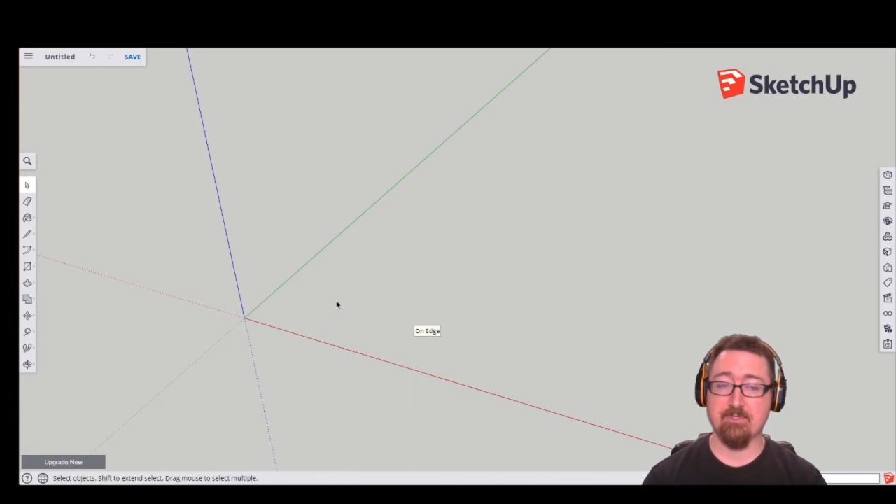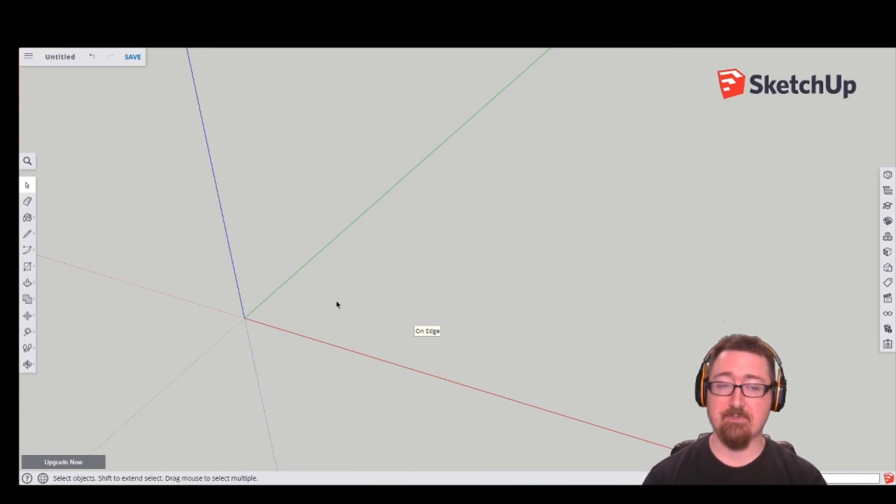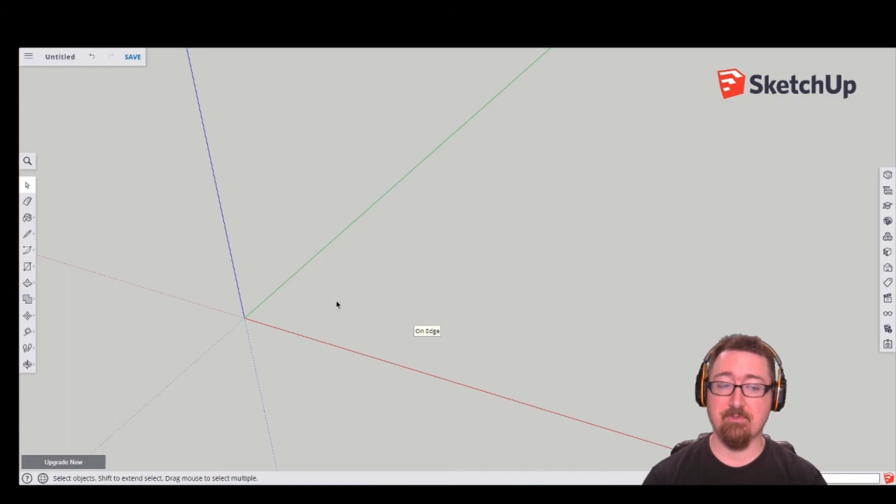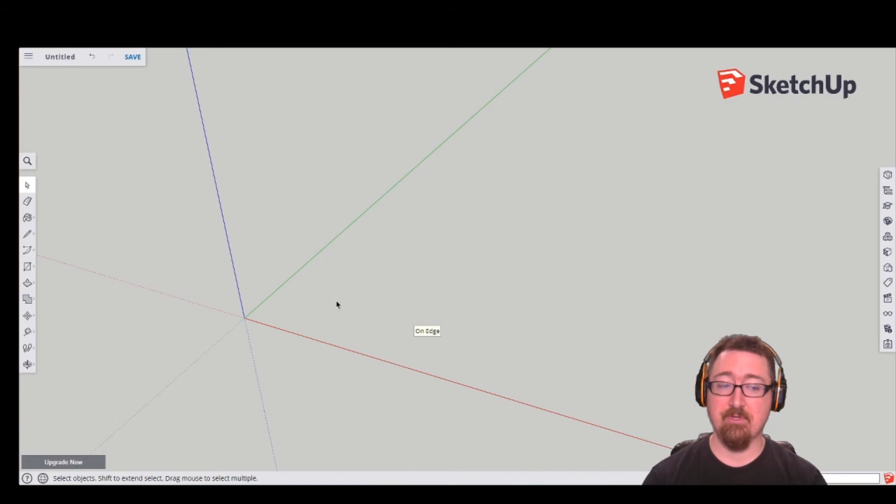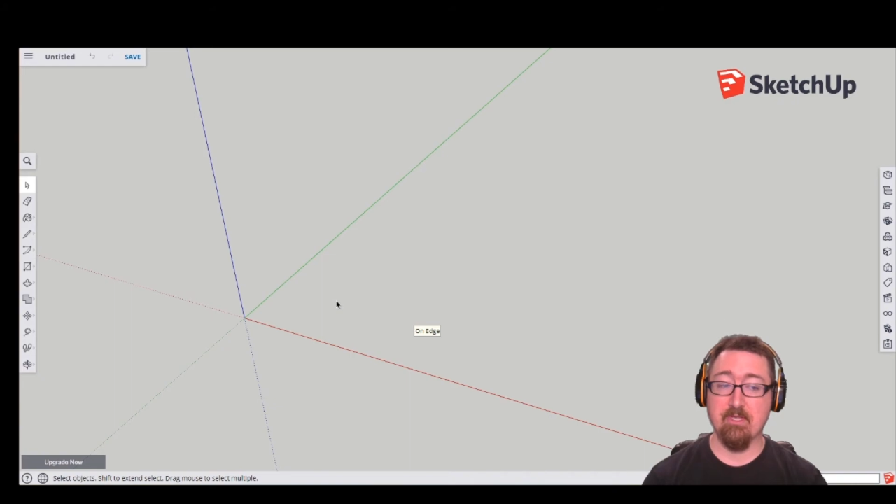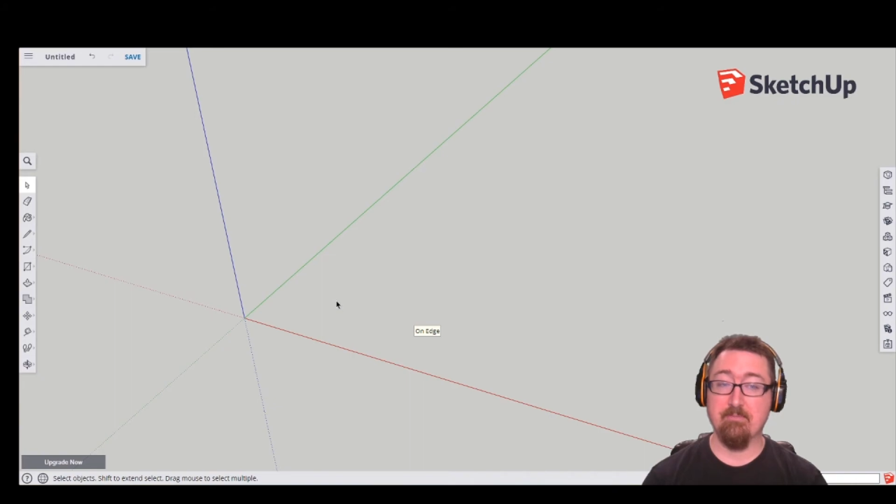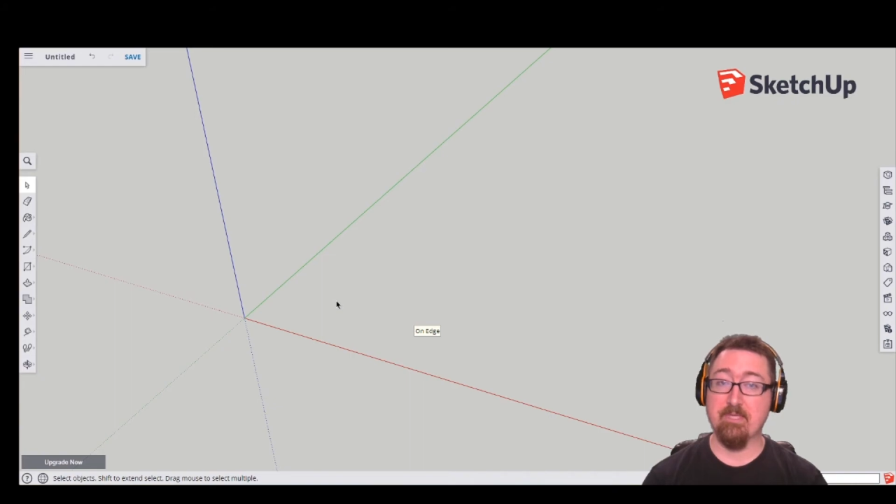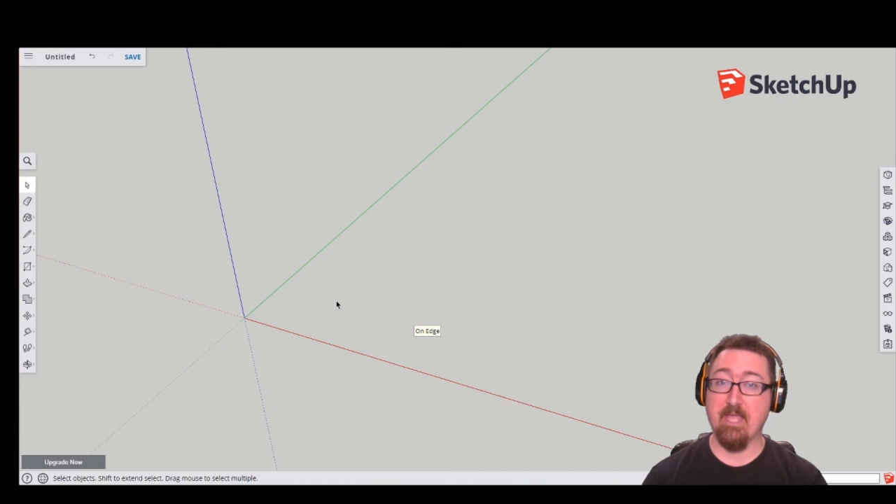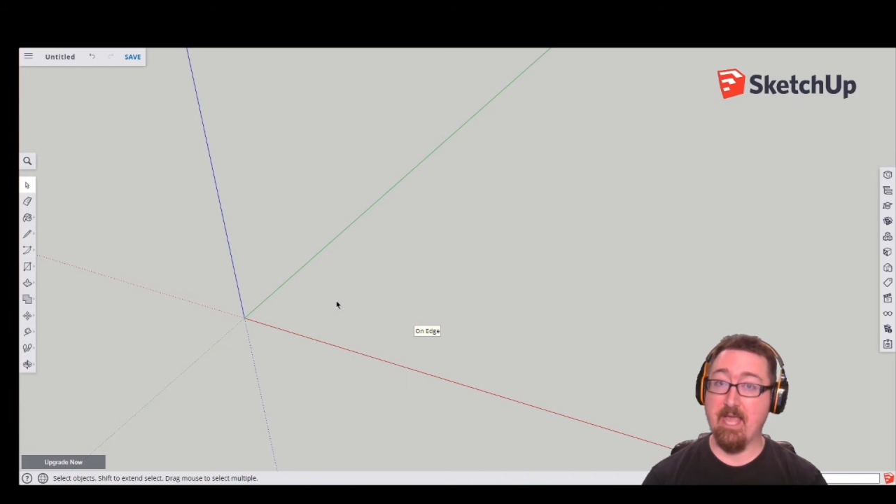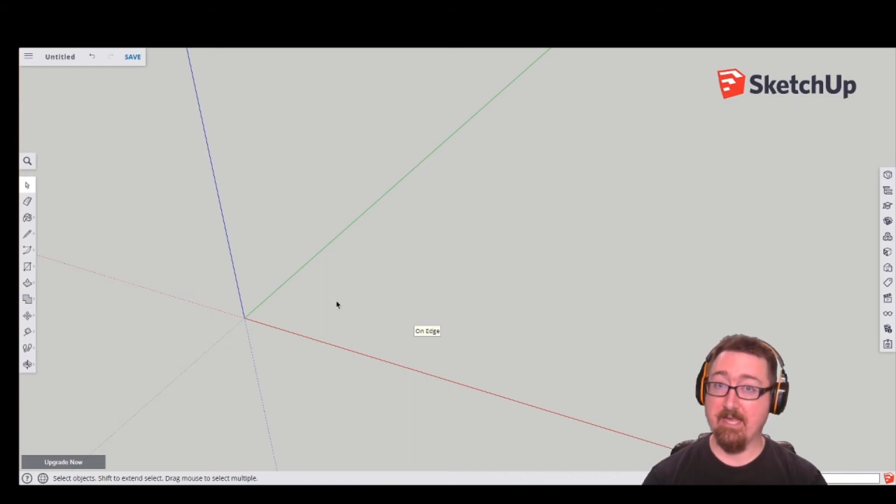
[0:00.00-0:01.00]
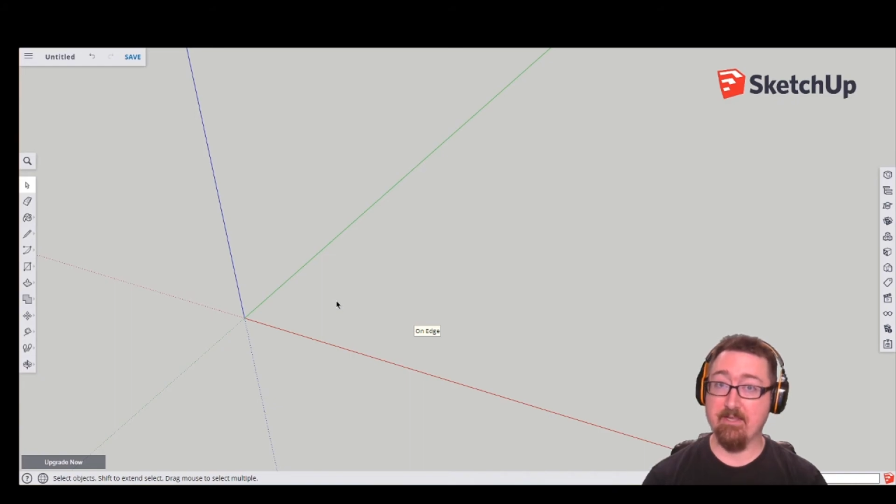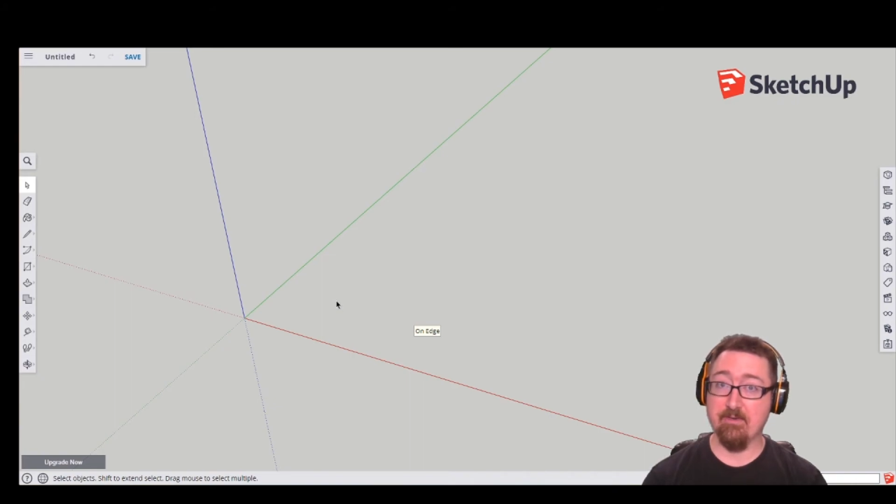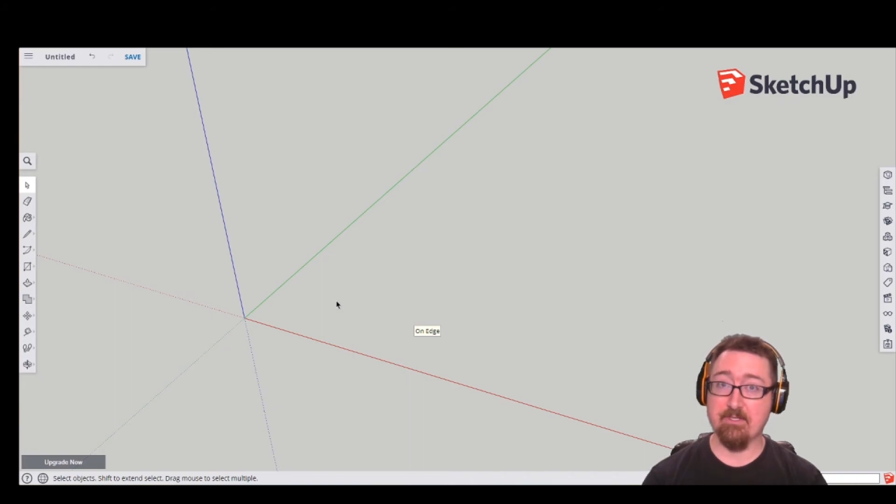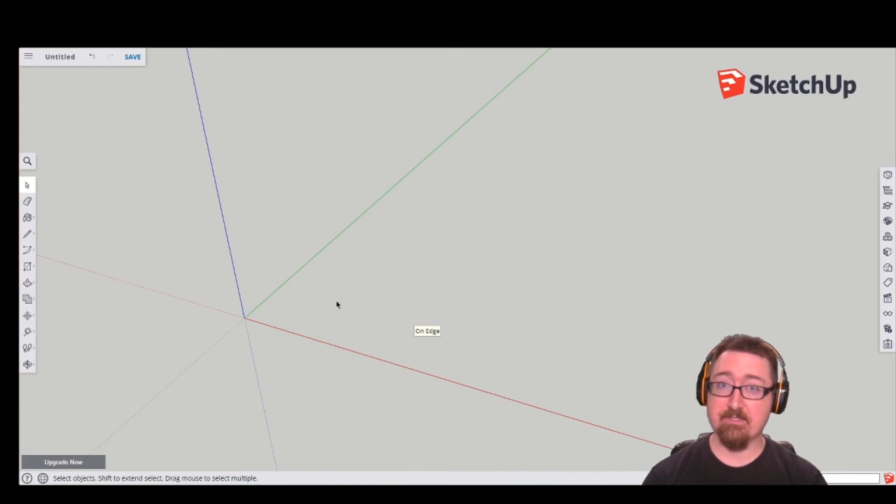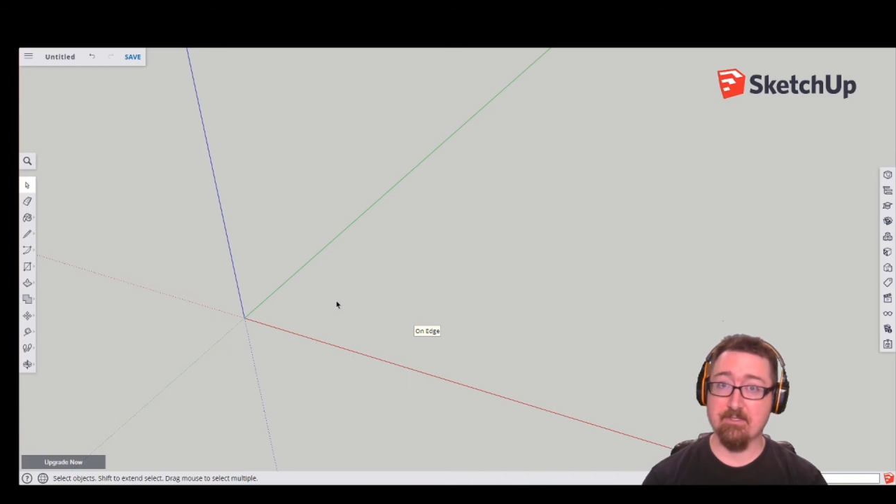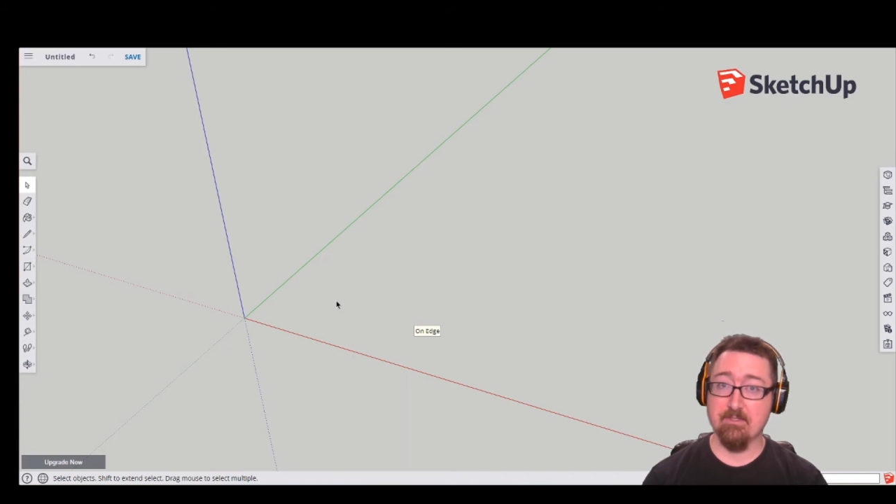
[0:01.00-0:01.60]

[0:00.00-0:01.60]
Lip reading: to be accurate